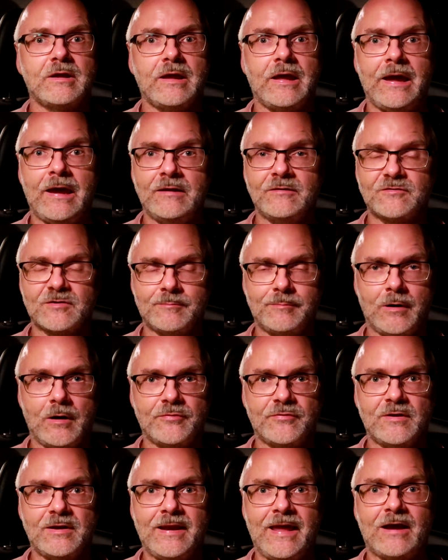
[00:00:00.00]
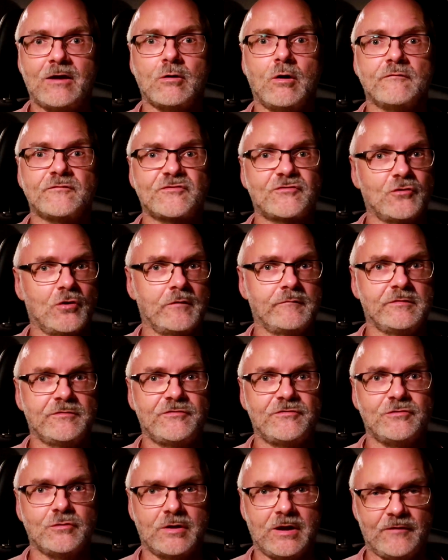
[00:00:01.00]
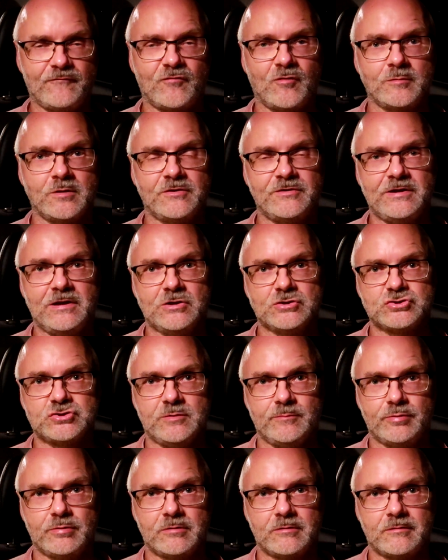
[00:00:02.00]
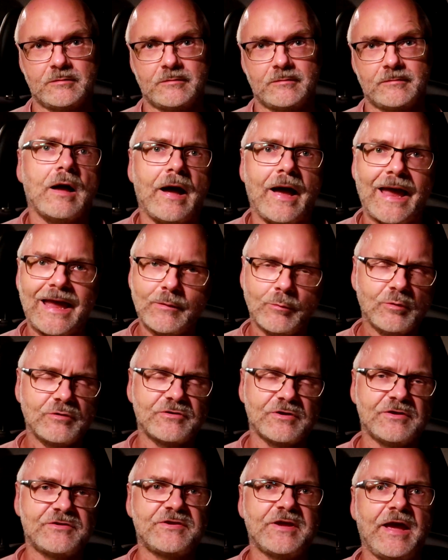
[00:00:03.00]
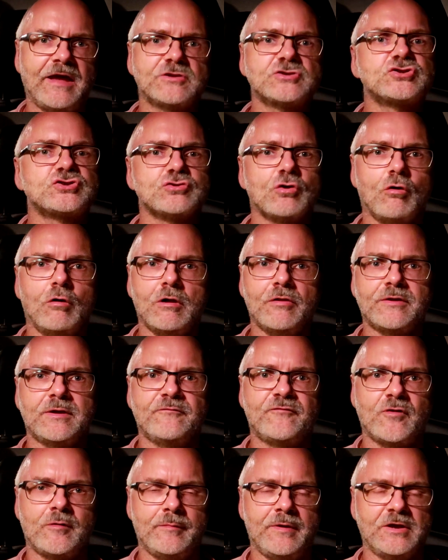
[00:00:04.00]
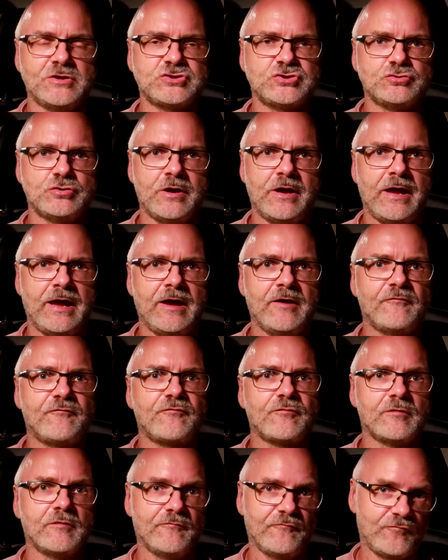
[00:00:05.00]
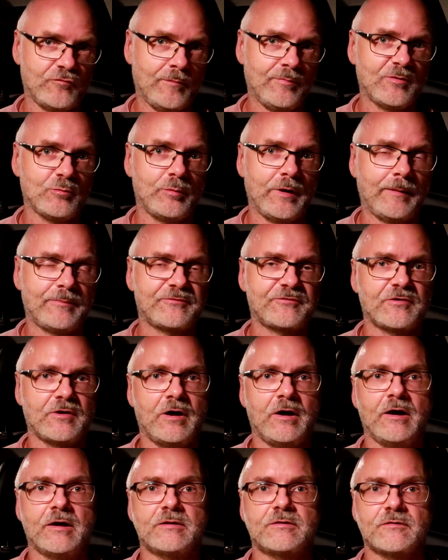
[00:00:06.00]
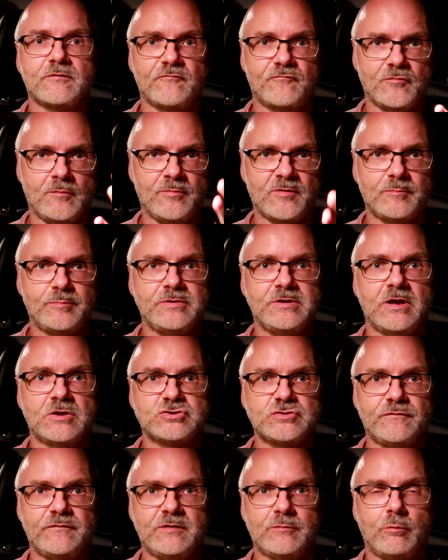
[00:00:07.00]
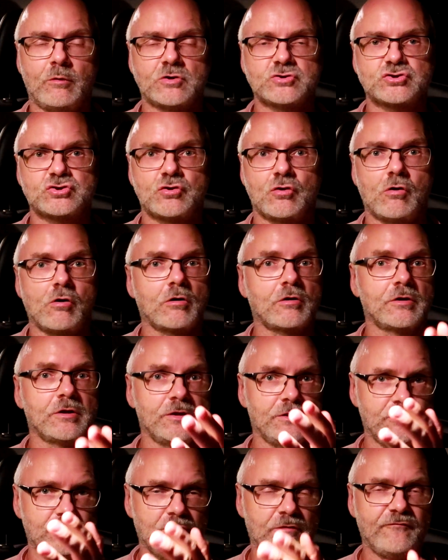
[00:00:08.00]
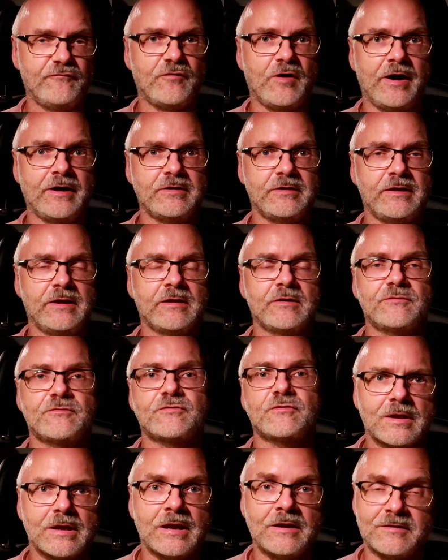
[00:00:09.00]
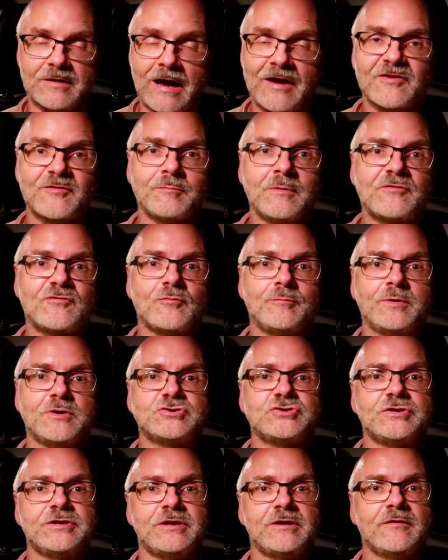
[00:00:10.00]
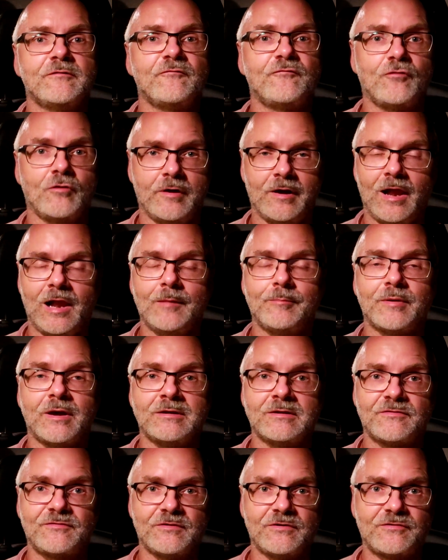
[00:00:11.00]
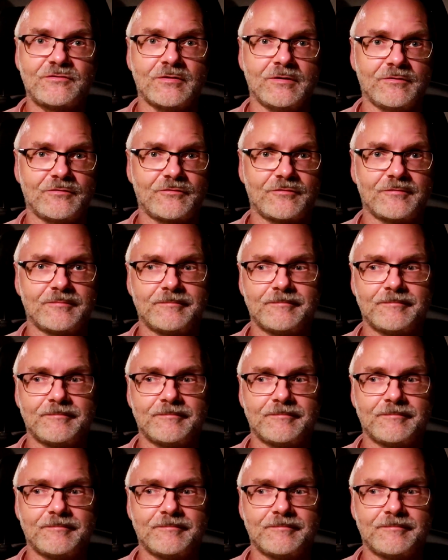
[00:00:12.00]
and about the lack of service you get from your dealership. I would attach all the information you have from the website, from the PHEV Watchdog, your findings, and ask Mitsubishi for help and assistance.